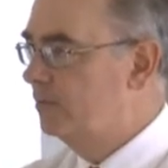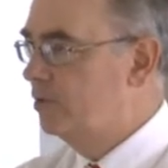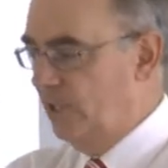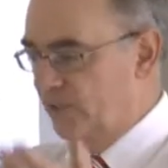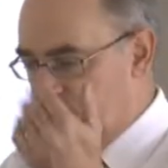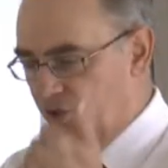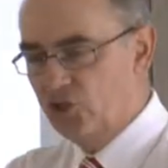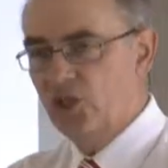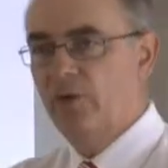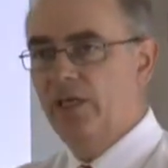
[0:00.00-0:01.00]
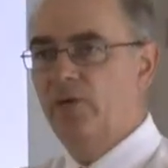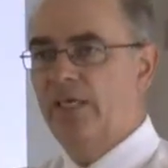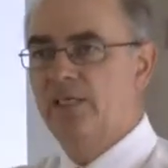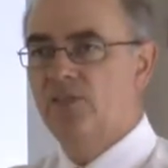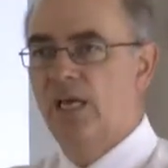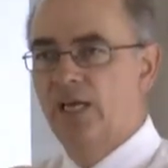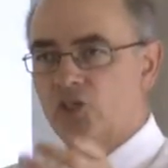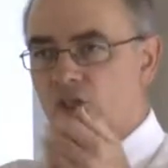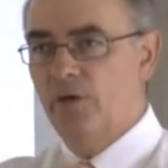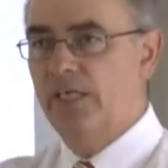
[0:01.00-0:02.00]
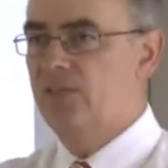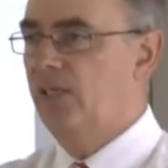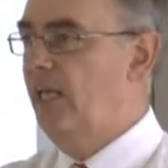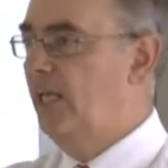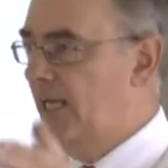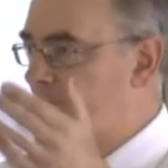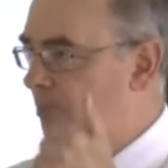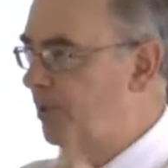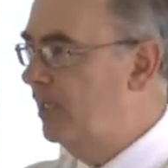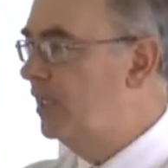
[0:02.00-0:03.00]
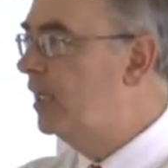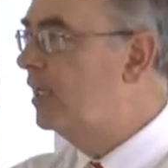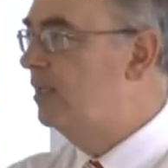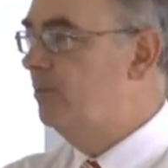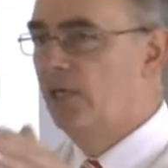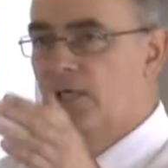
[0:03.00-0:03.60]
Jesus is showing who he is, showing he's the king, come to bring in the kingdom,